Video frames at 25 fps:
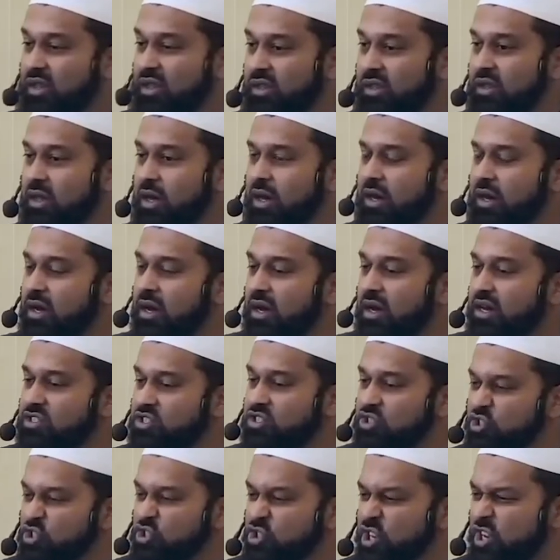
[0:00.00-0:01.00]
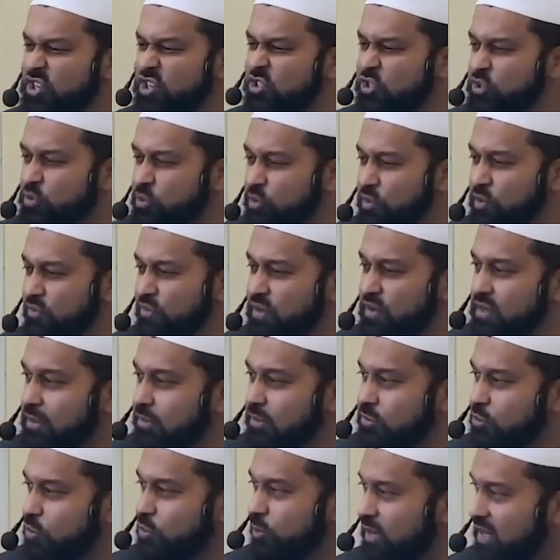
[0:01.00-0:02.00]
Allah has just
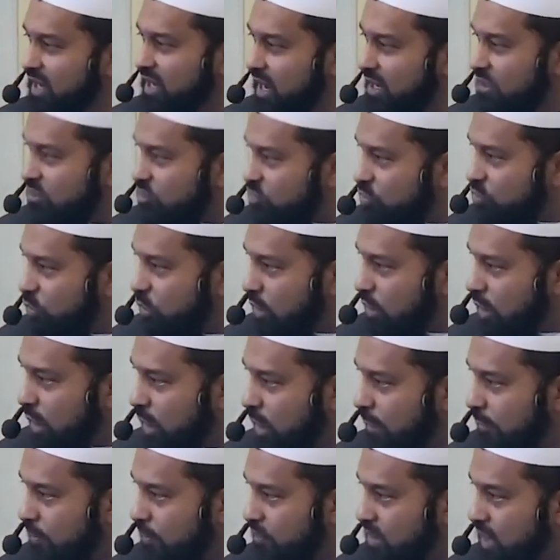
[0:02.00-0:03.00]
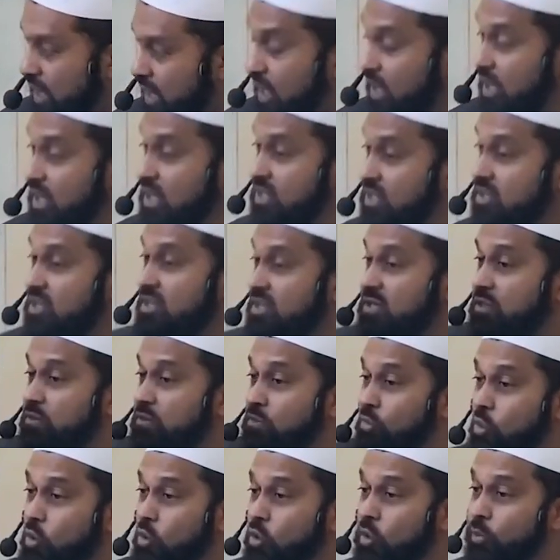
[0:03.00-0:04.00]
revealed to me a surah it is
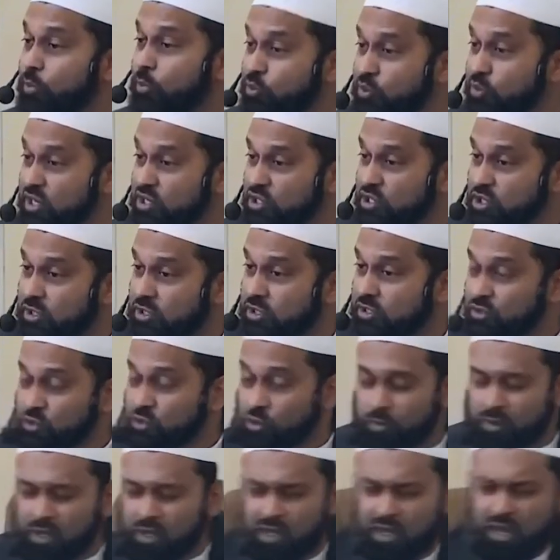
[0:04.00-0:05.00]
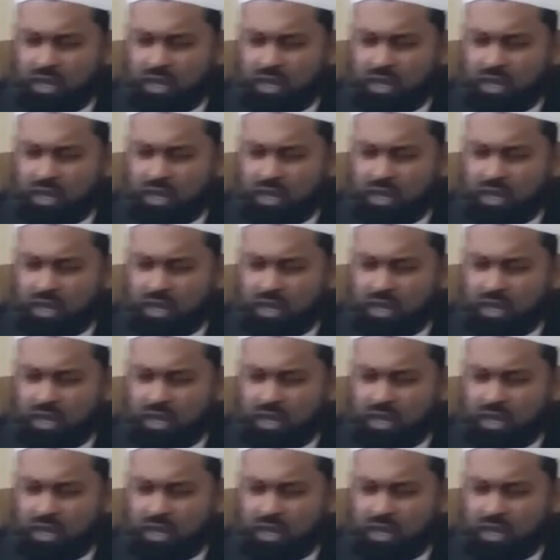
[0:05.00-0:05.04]
more precious to